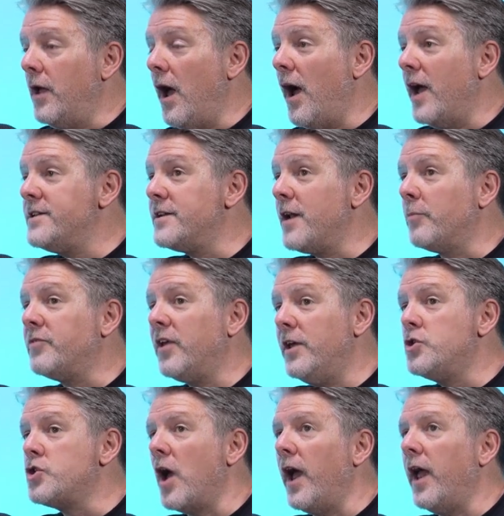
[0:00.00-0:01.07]
Yeah, I ended up
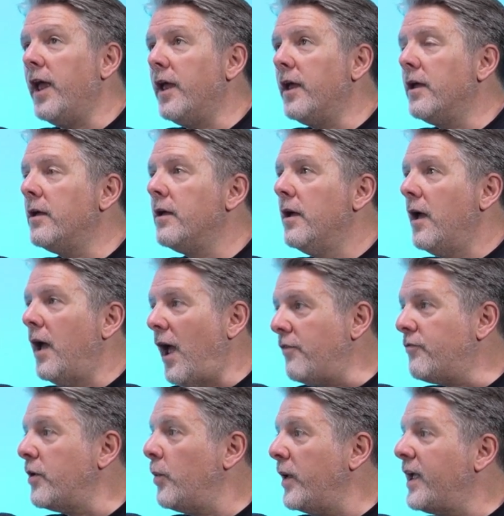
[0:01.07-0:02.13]
DJing
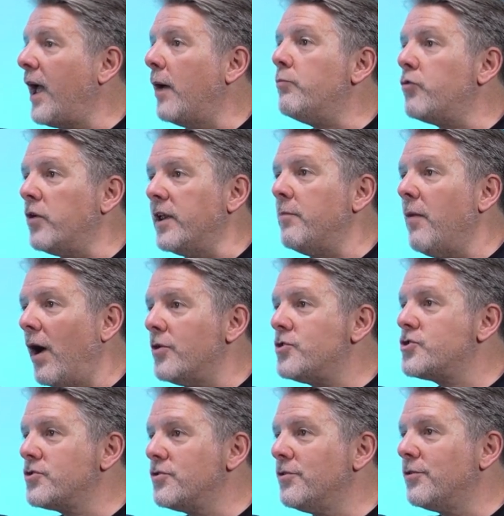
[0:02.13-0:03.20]
every weekend pretty
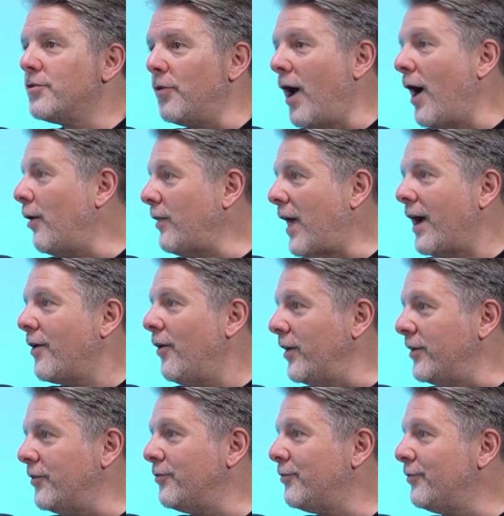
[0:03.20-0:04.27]
much throughout that
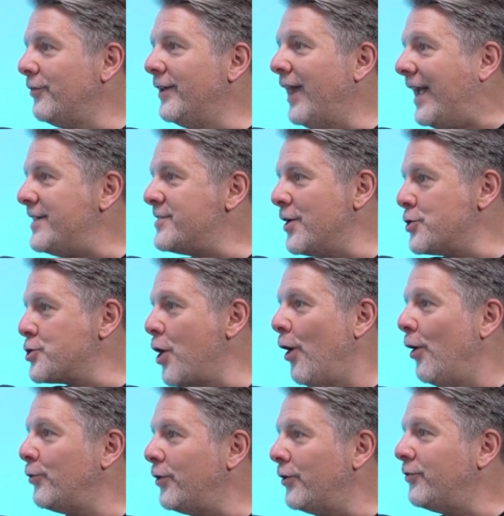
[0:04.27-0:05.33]
kind of later
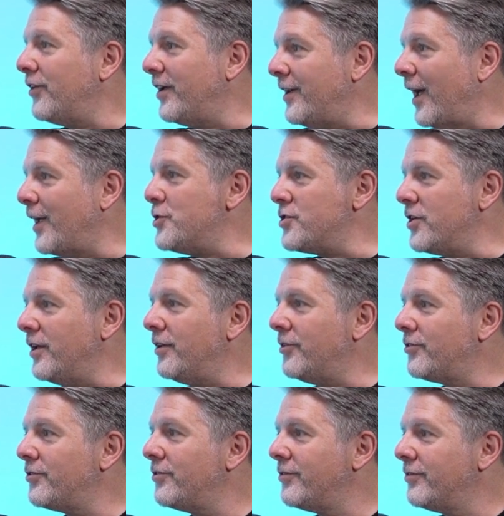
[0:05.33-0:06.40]
childhood, teenage
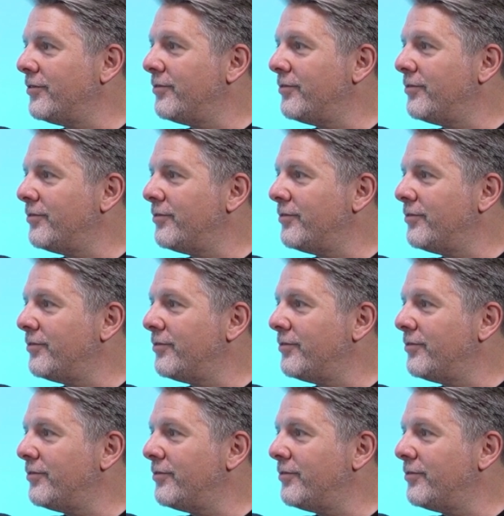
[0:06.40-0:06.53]
years.